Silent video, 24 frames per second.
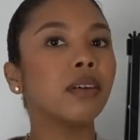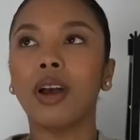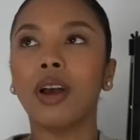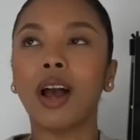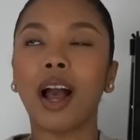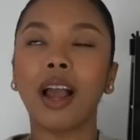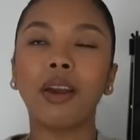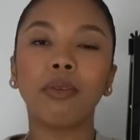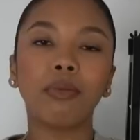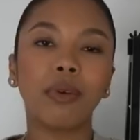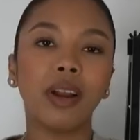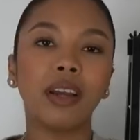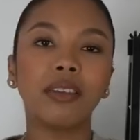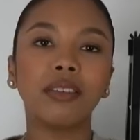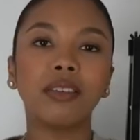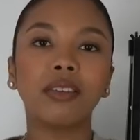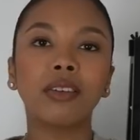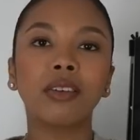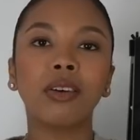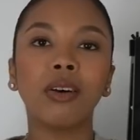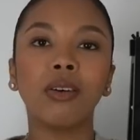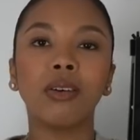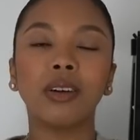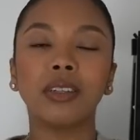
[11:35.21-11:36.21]
I rather
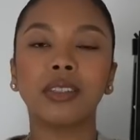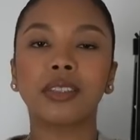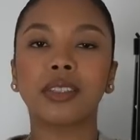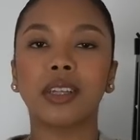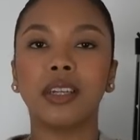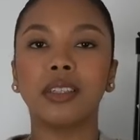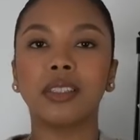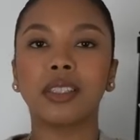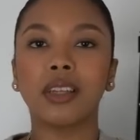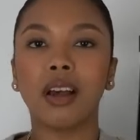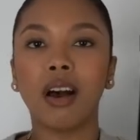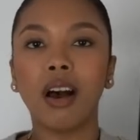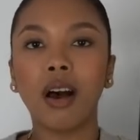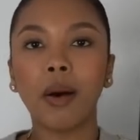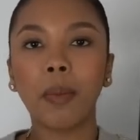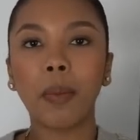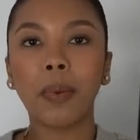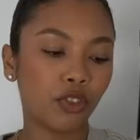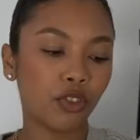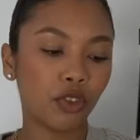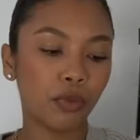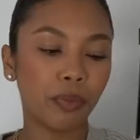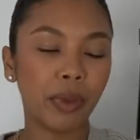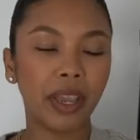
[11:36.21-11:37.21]
go a size
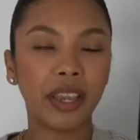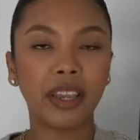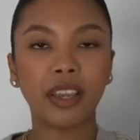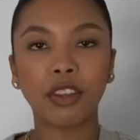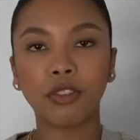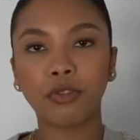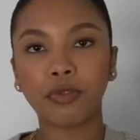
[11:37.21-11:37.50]
up to make it